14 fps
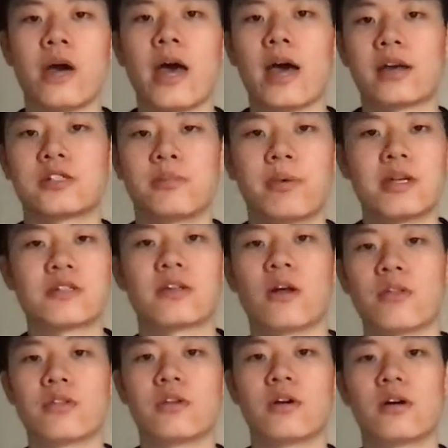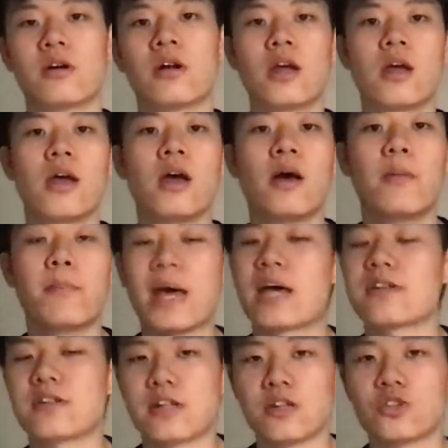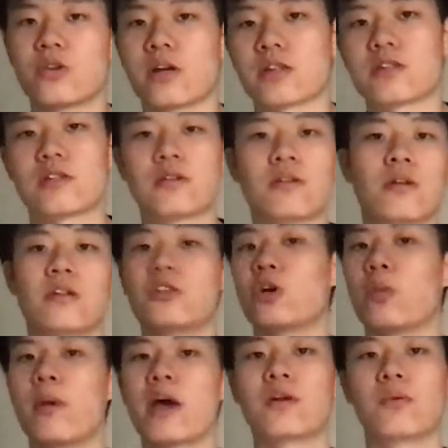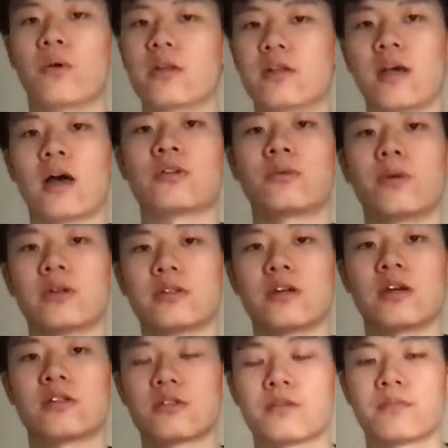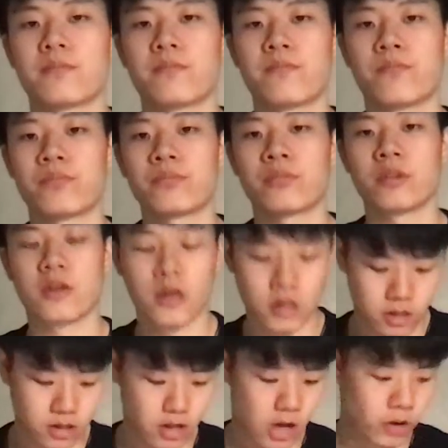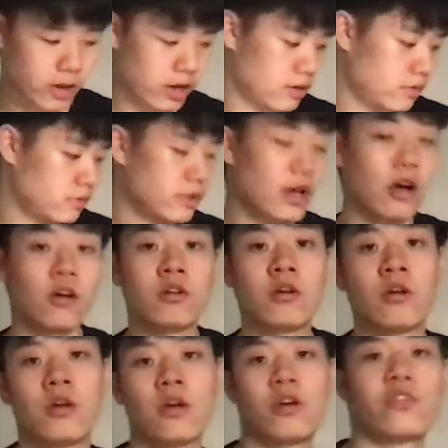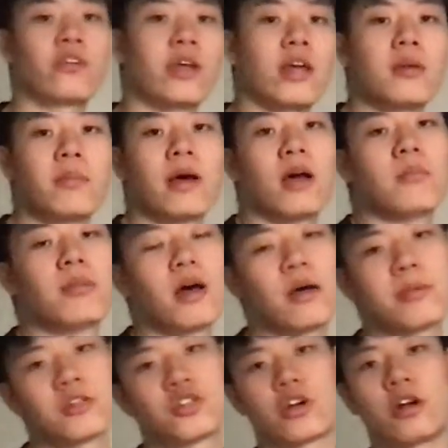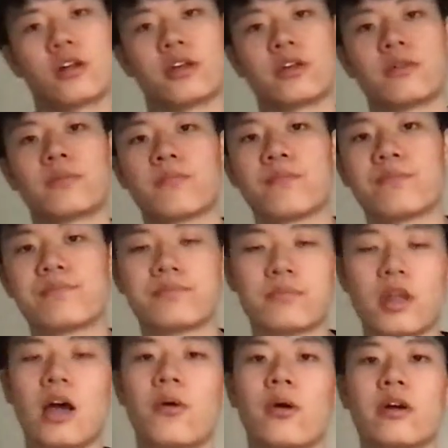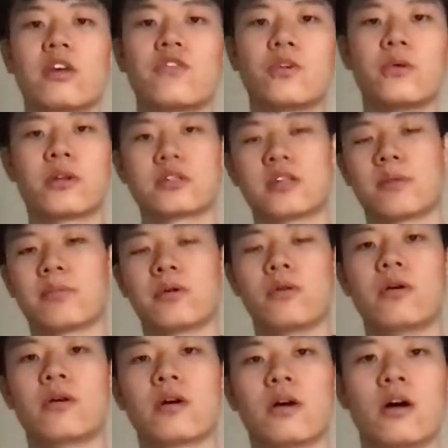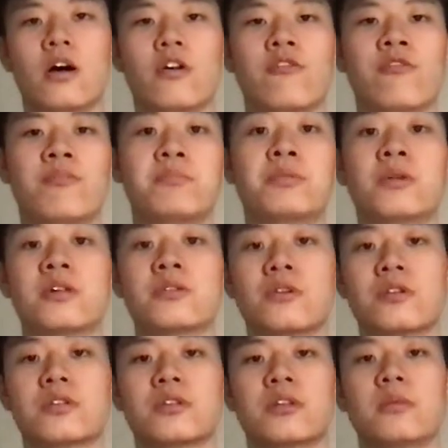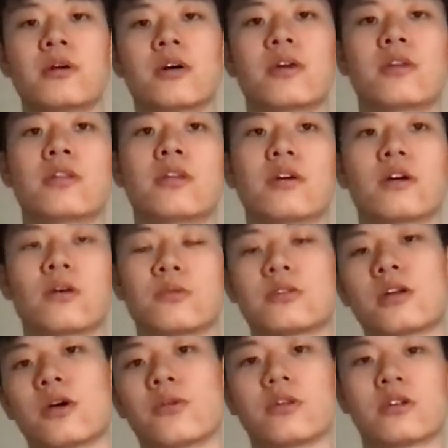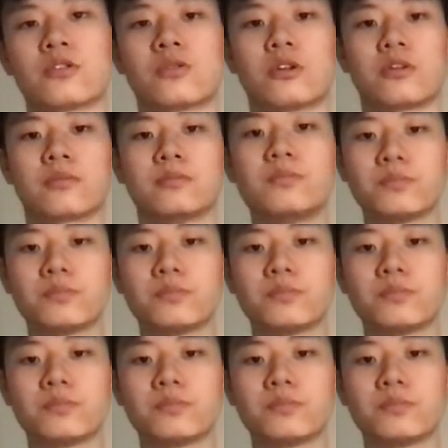act based on their best interest, no matter what the other one does. Okay, now forget about Bob and Charlie. I will give you an example of prisoner's dilemma in the hotel industry.